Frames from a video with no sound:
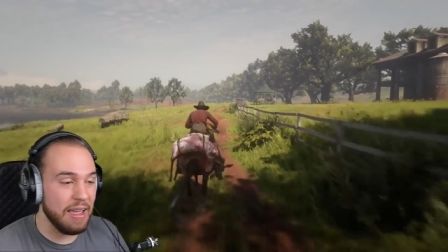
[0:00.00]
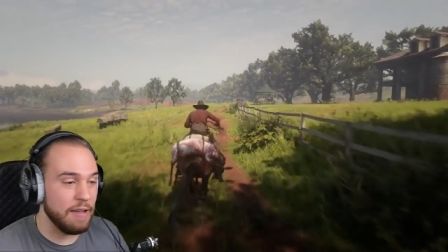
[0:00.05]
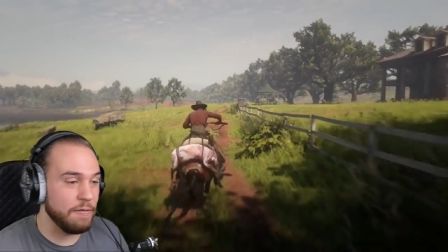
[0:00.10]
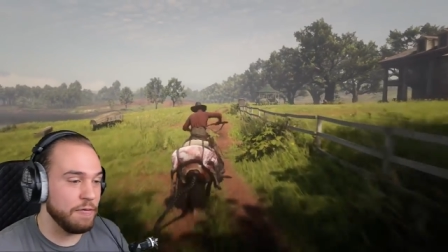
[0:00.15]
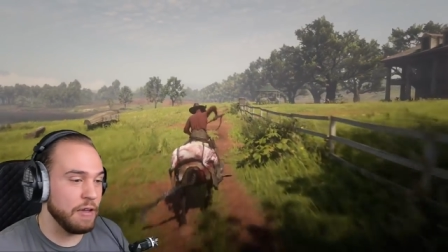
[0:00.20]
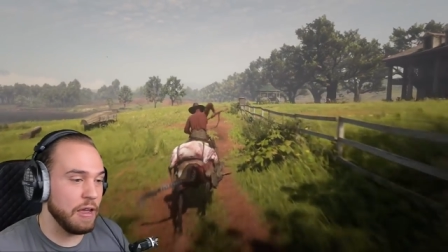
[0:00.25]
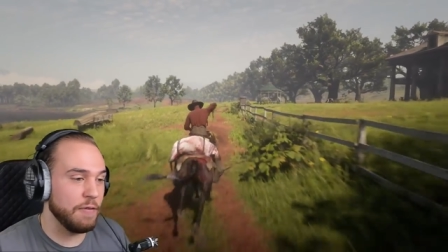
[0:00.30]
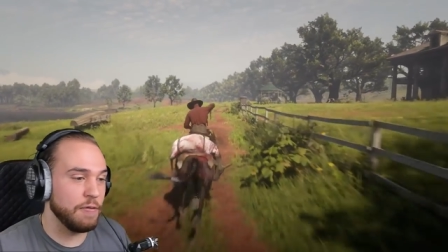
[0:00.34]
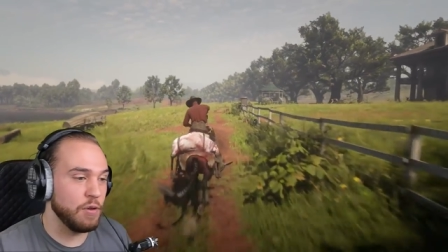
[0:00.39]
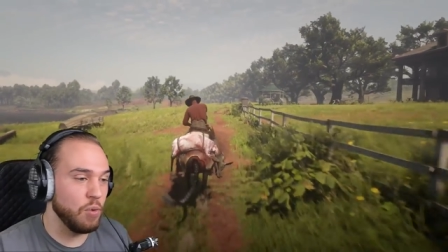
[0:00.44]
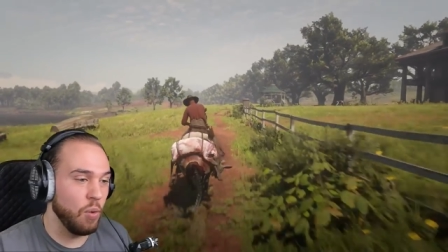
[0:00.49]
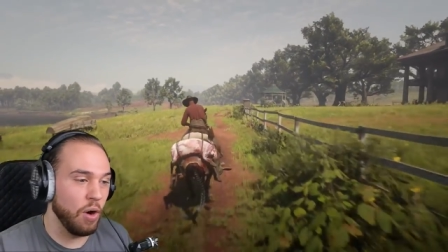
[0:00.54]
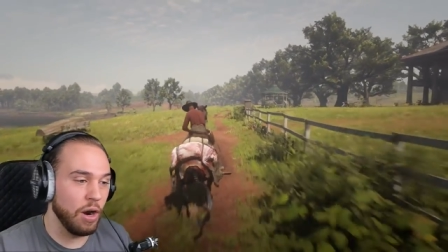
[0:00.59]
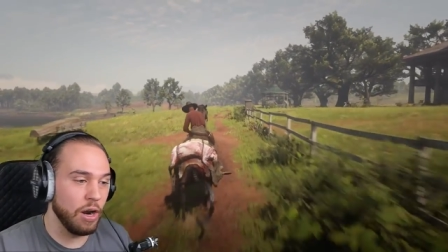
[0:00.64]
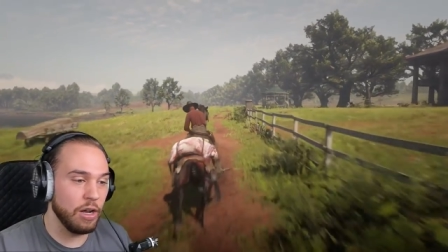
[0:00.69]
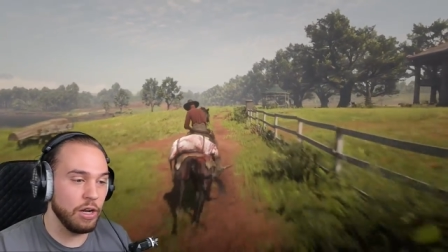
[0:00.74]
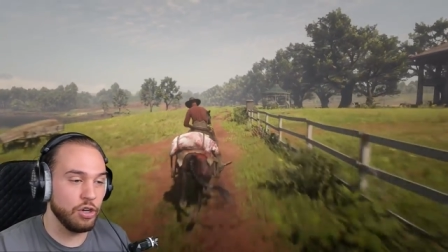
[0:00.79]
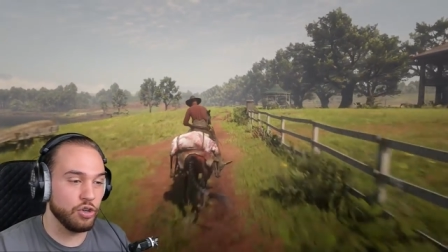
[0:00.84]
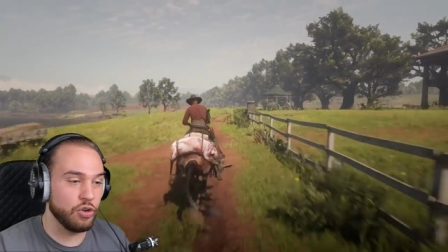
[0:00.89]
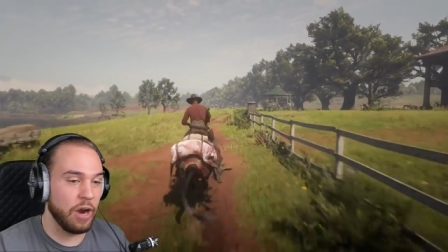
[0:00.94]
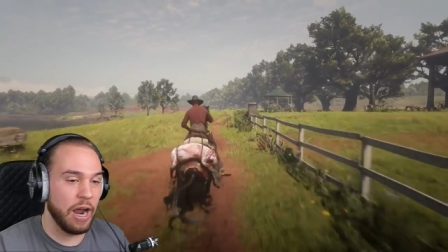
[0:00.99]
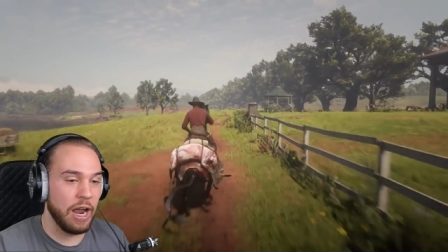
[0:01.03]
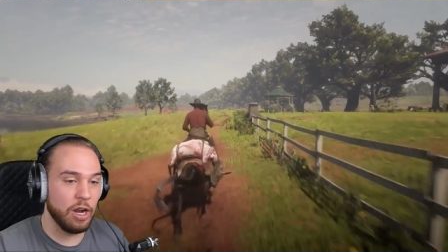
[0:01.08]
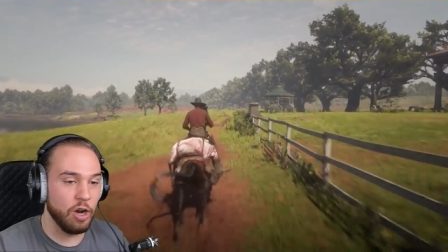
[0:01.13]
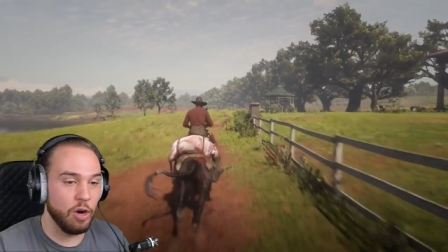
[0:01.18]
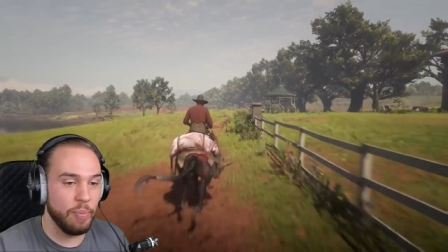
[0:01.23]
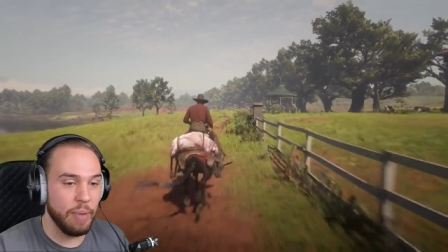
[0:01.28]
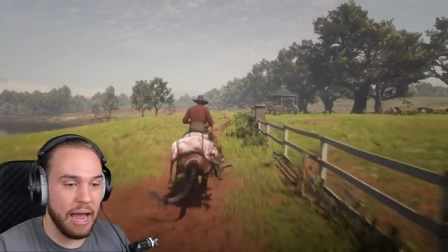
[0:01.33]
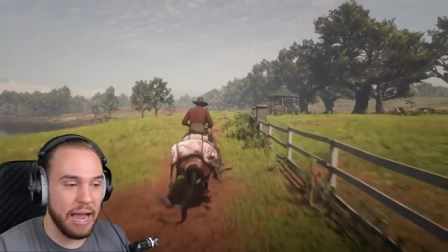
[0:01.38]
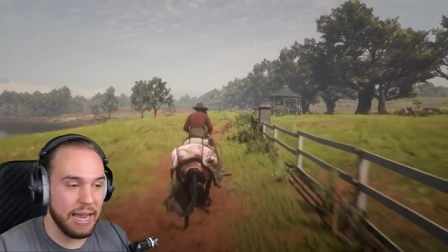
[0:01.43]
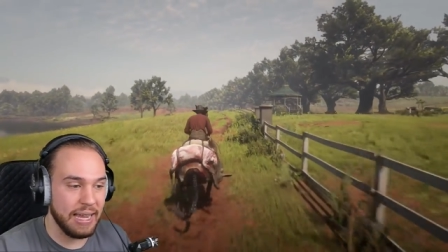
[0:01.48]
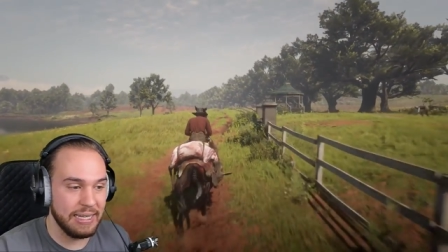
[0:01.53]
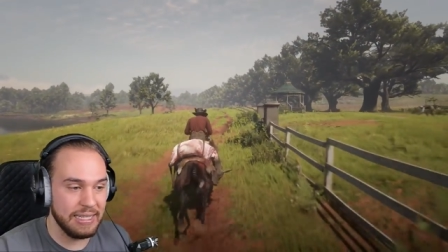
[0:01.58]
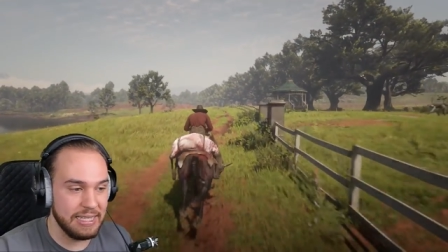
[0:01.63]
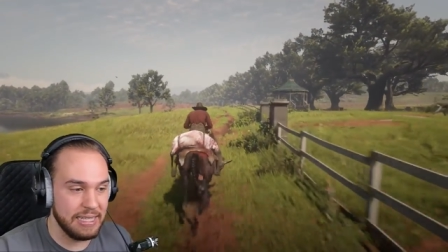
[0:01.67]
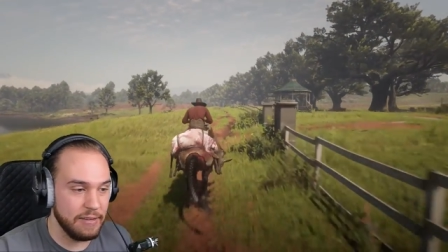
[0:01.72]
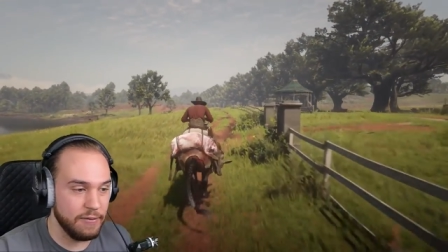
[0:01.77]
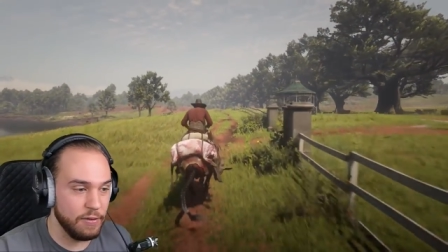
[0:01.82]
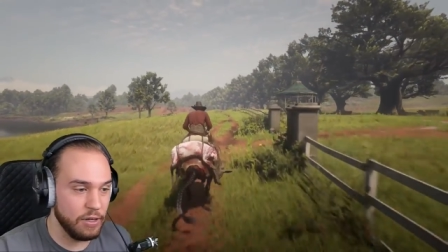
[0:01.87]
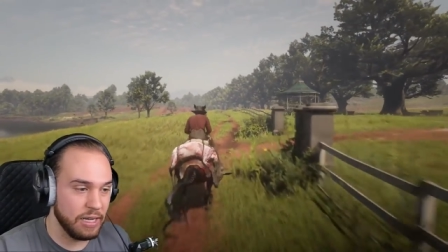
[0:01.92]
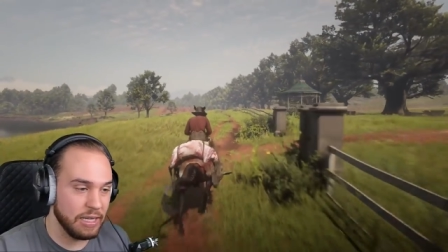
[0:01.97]
if, if you want to try and go back and
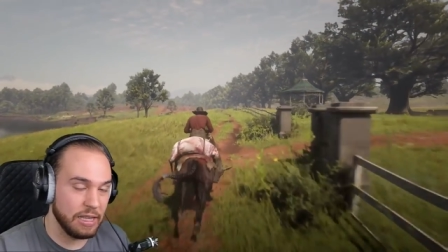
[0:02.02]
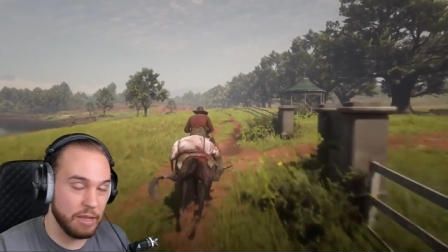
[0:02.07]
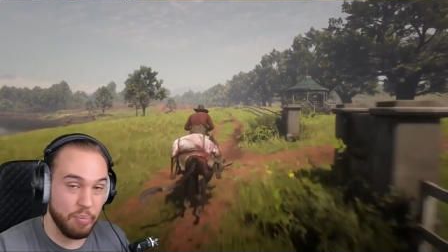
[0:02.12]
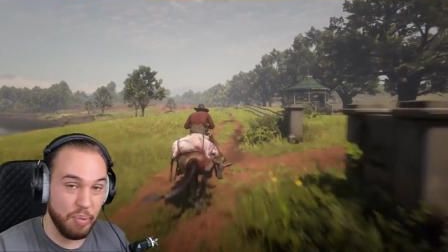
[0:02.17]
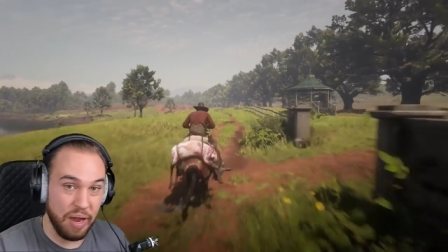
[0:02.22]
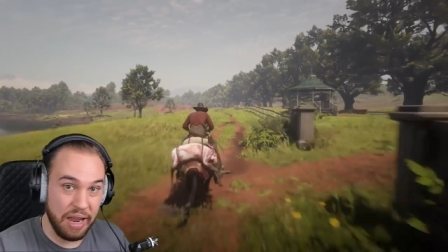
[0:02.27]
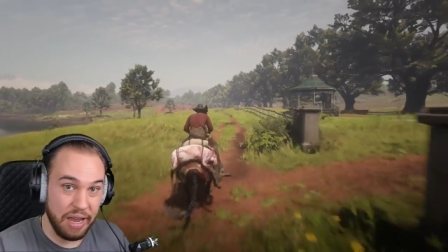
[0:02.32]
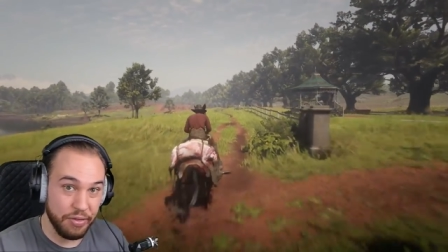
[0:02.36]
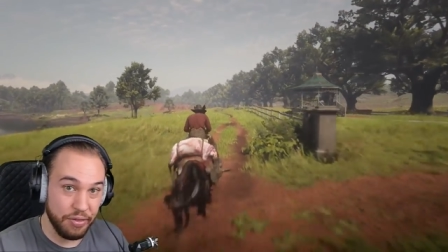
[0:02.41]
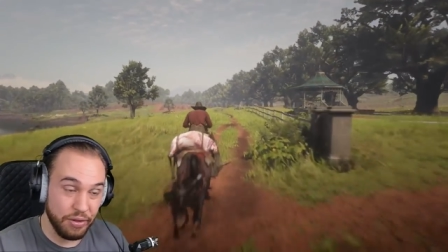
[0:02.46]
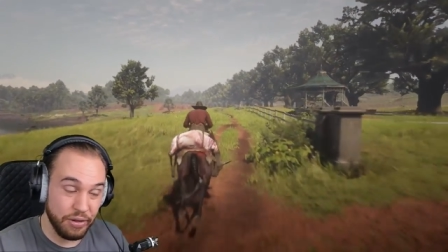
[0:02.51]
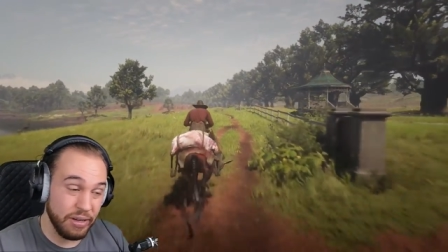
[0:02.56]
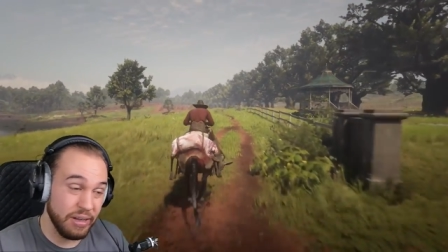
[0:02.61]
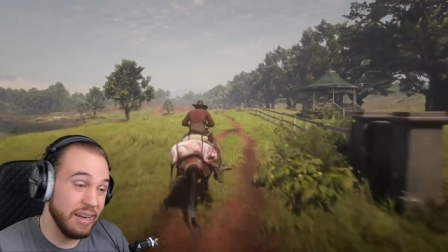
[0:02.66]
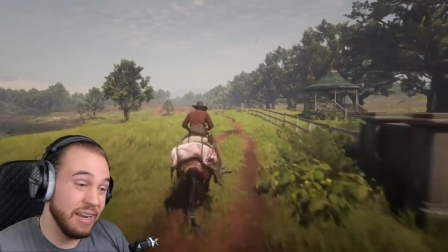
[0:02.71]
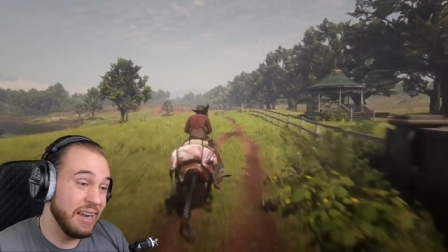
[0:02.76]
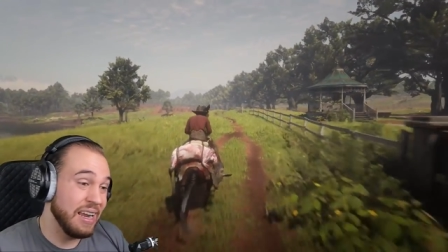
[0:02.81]
see if you can get the panther,